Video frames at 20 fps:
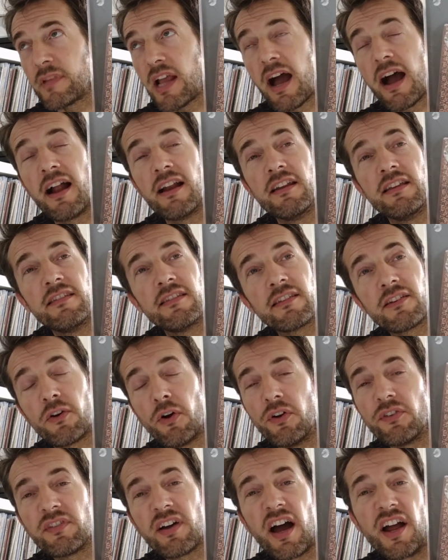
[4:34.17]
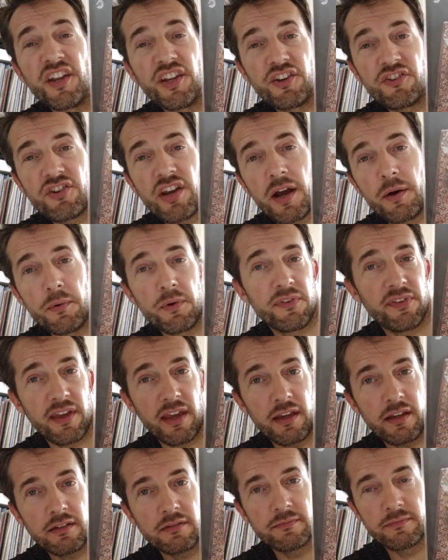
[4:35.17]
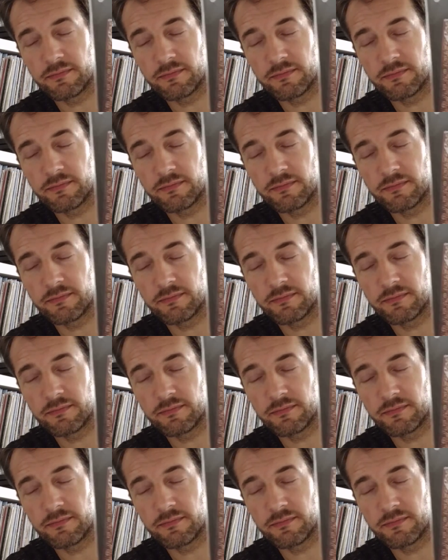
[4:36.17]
Alice Coltrane-ish, I would say.